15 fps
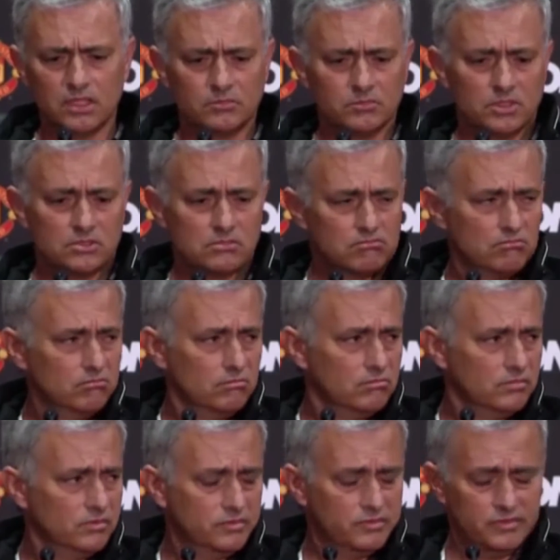let me
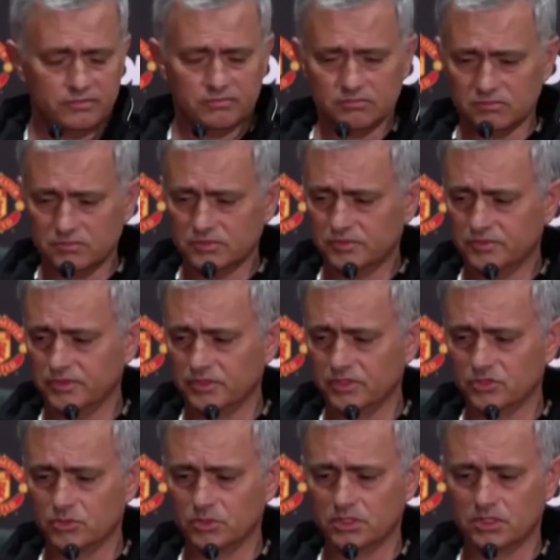
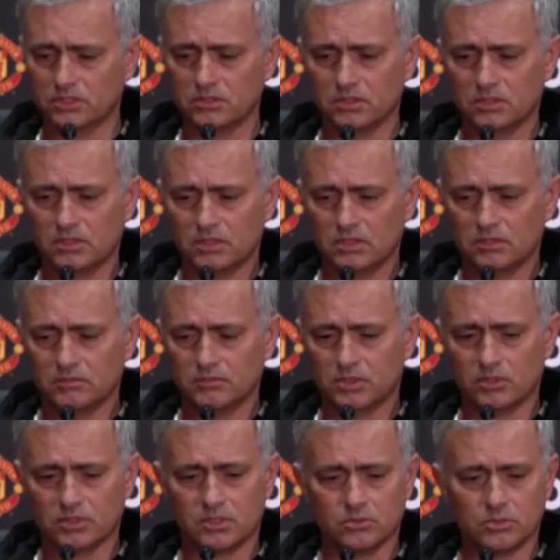finish with it,
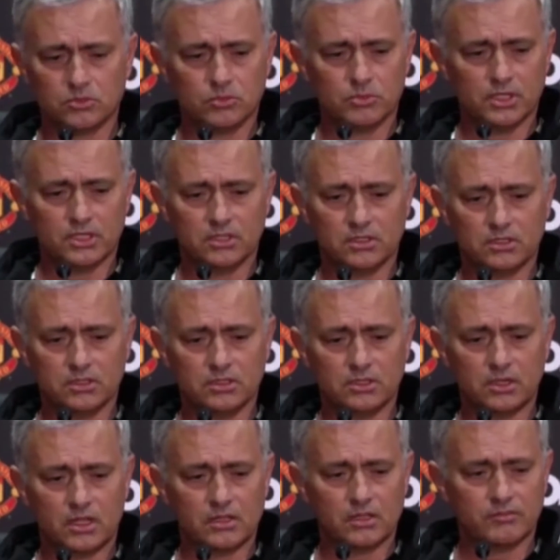because I want to make it
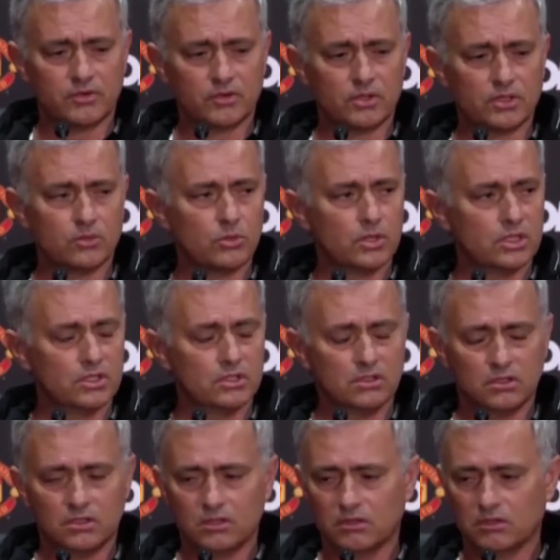clear. I never run away
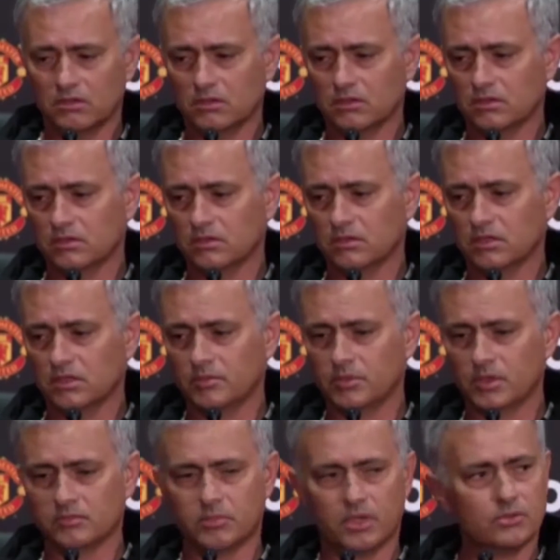
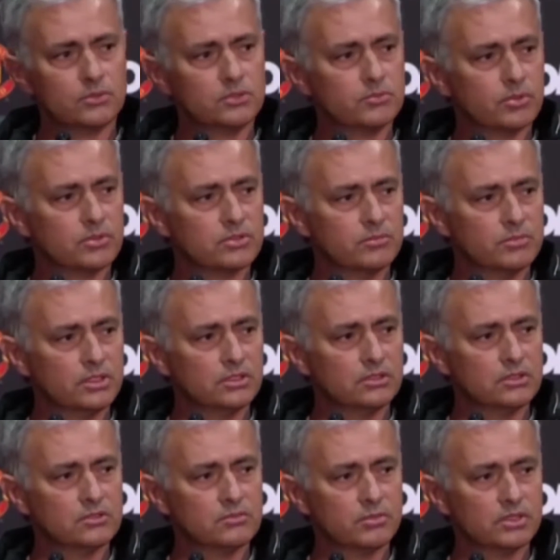about my
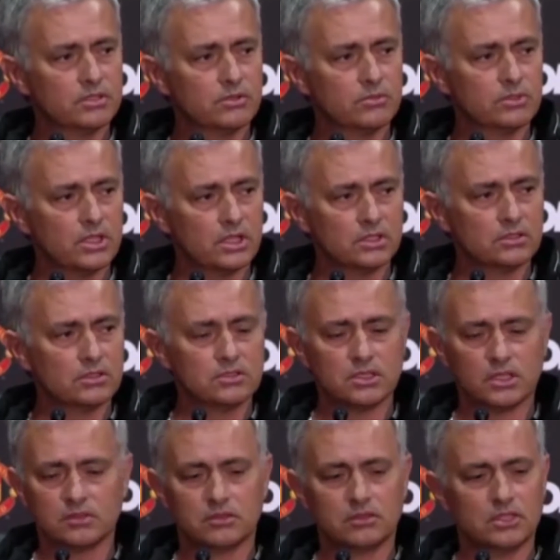responsibilities, but the reality is
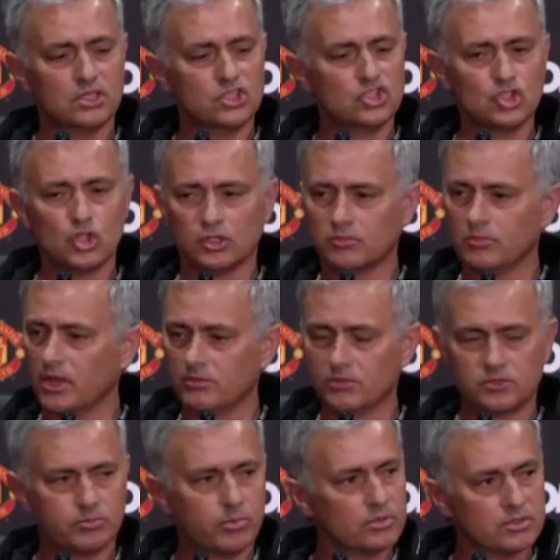that it's not my
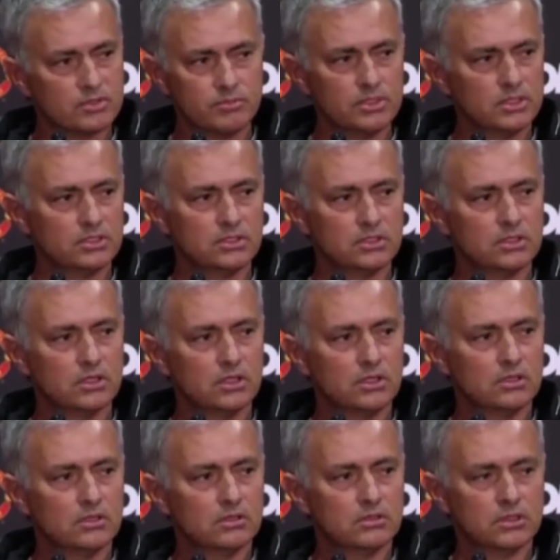responsibility
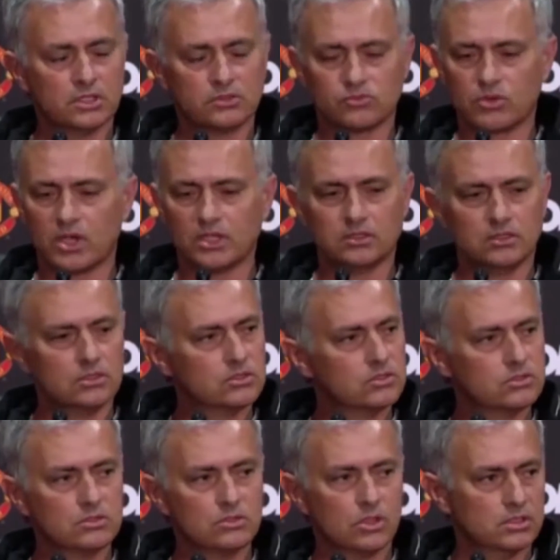that Ryan
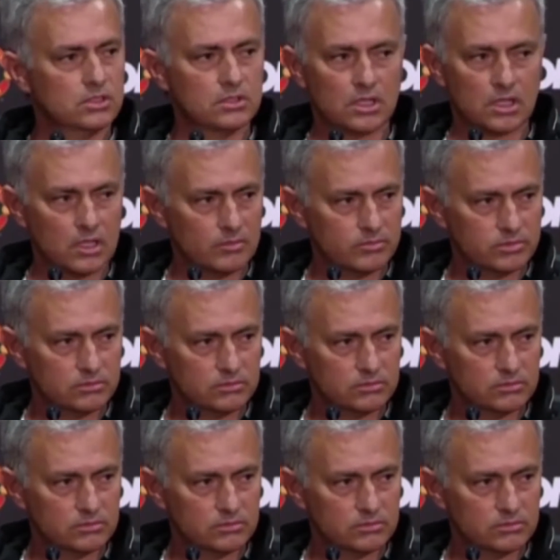is not in the club.